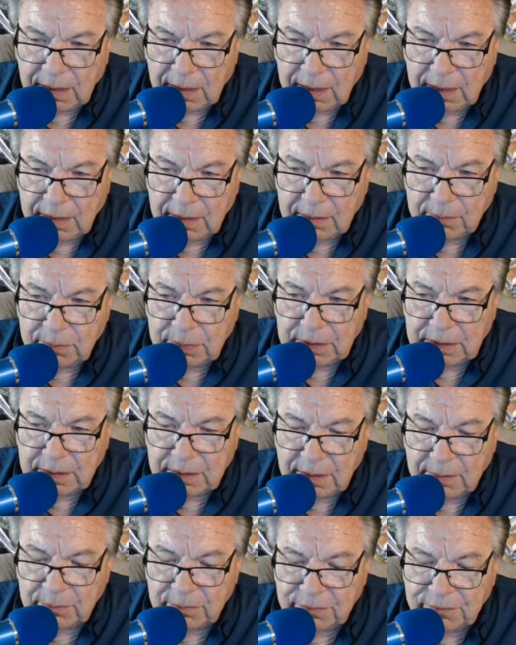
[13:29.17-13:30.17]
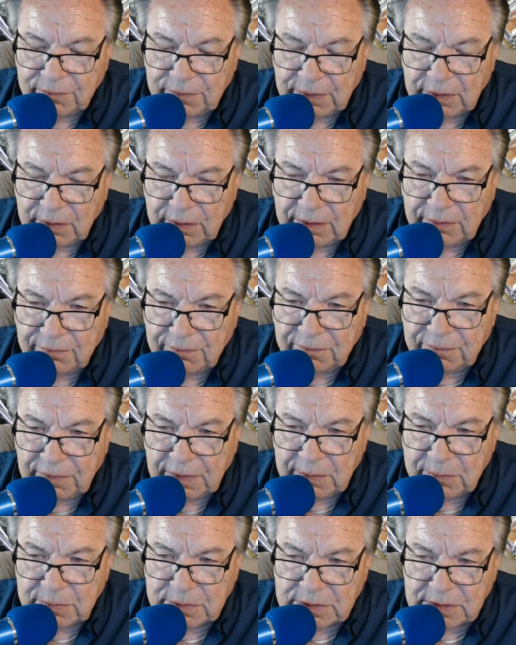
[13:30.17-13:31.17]
and it becomes very
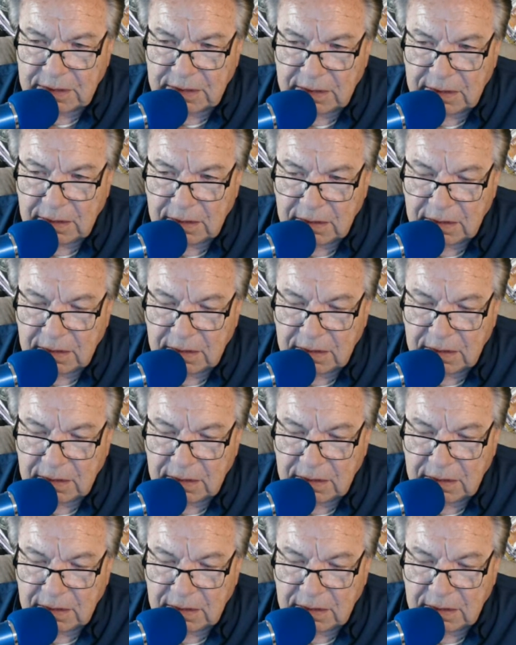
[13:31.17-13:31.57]
flimsy